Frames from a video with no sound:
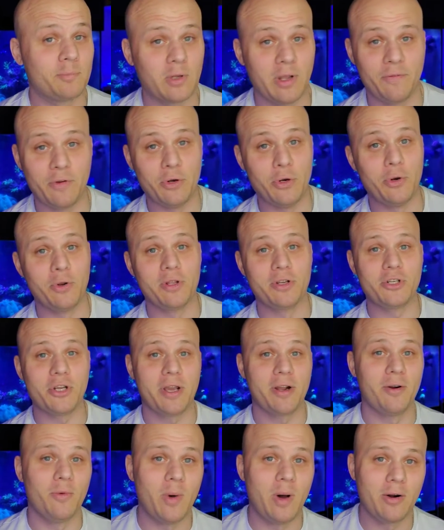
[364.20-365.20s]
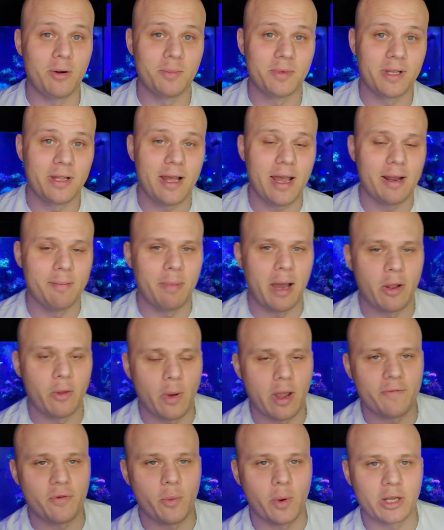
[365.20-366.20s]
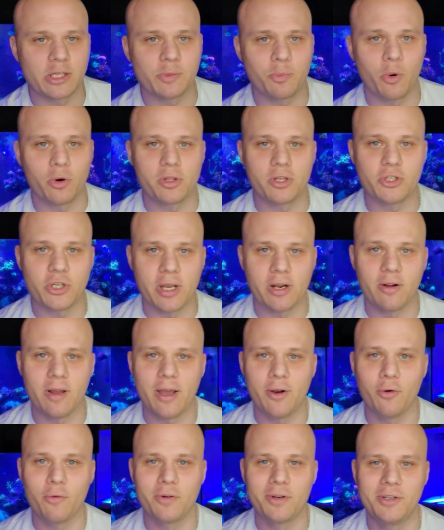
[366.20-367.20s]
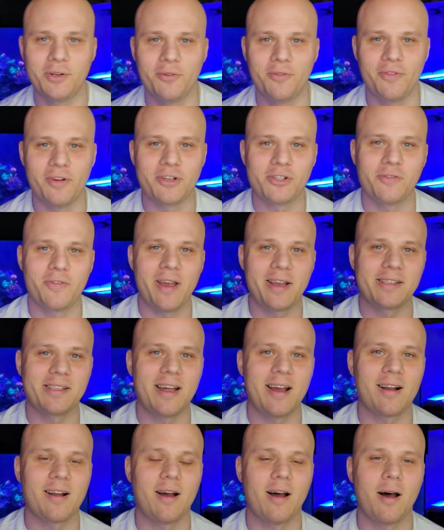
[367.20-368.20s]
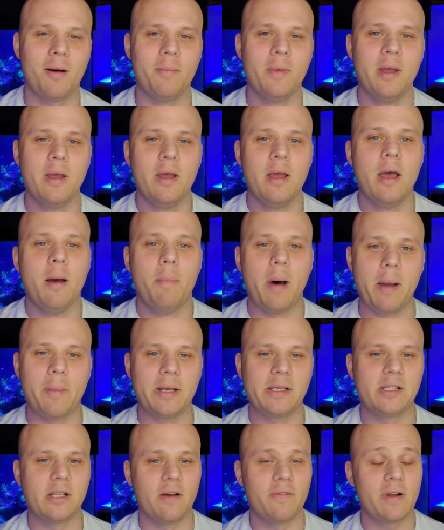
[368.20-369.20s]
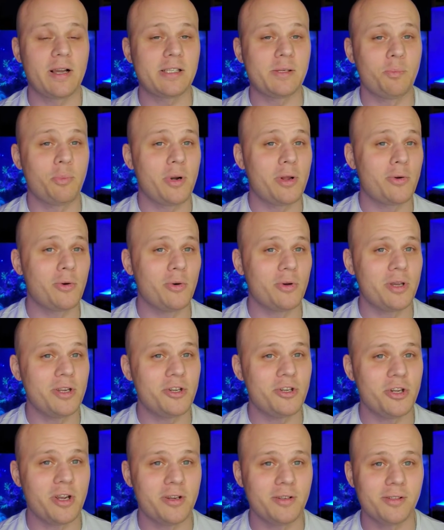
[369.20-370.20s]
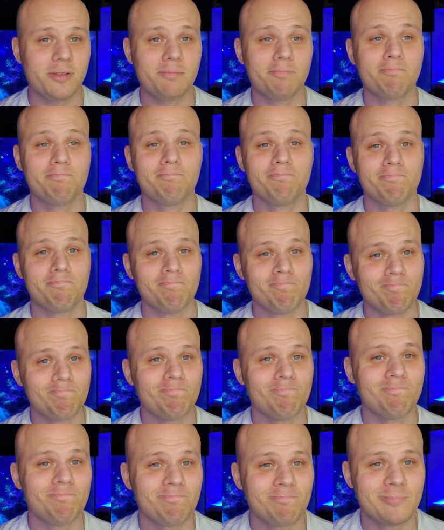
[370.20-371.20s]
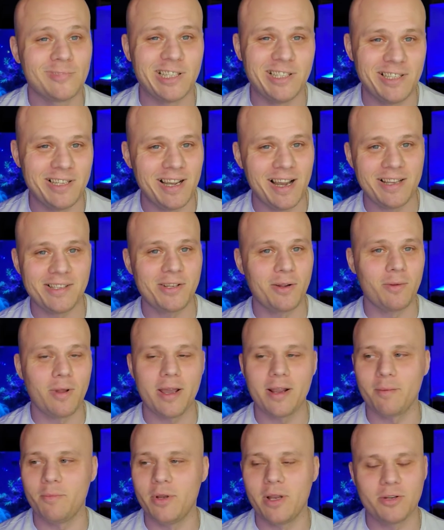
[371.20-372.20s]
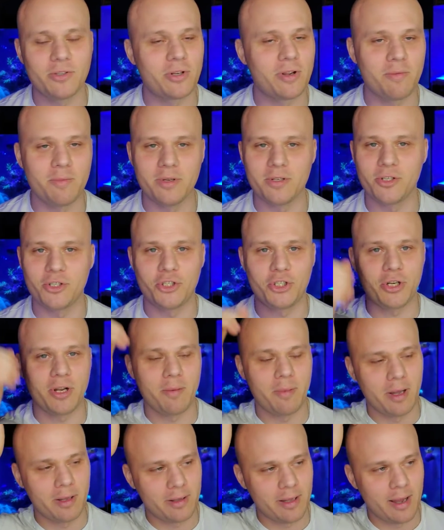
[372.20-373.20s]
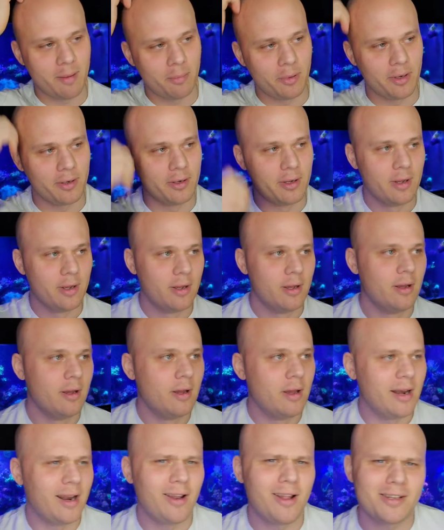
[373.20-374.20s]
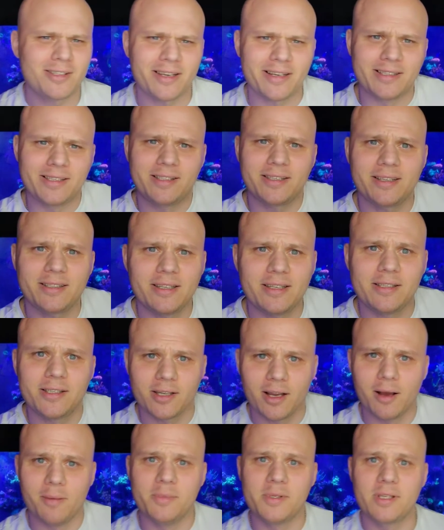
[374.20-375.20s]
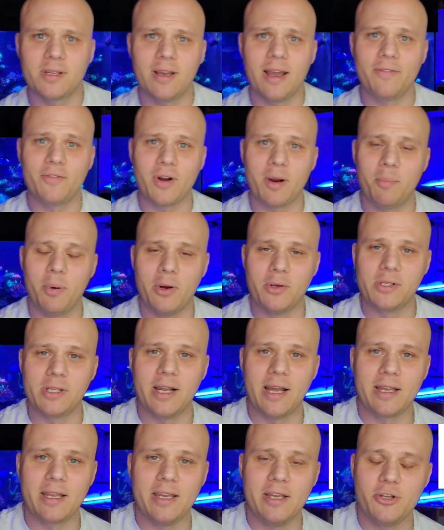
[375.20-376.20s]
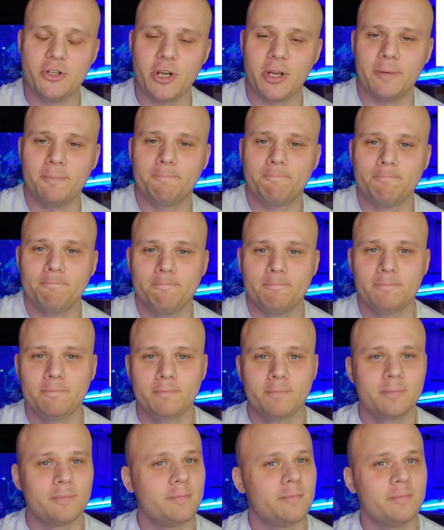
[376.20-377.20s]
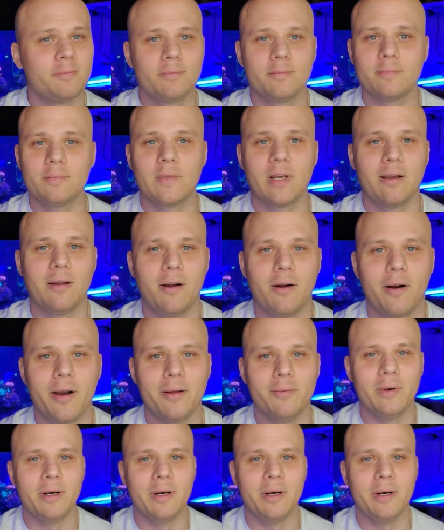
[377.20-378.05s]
if you're new to the channel, welcome to that. And by the way, if you want to support the channel, head over to FishOfHex.com, buy my stuff. I got some pretty cool keychains. You guys don't like them. You guys are giving me shit about that, but I lost like 60 subs after I posted that keychain. All right,